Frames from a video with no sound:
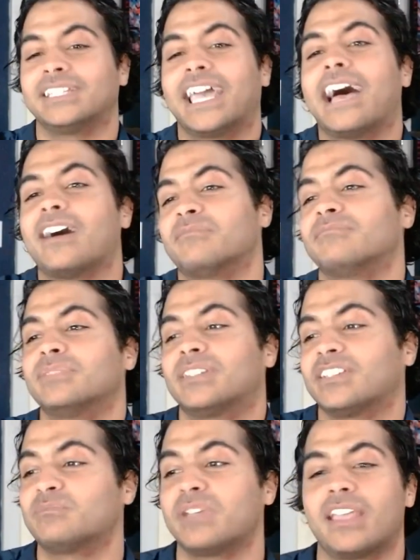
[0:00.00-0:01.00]
Yeah,
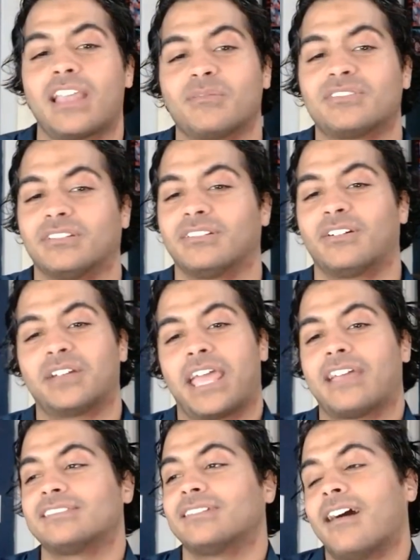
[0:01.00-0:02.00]
because being able to learn
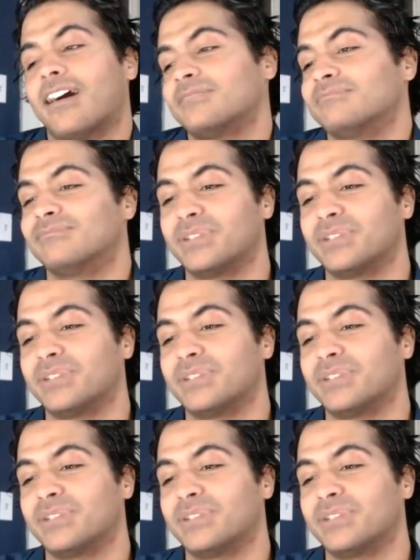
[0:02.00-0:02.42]
hands-on,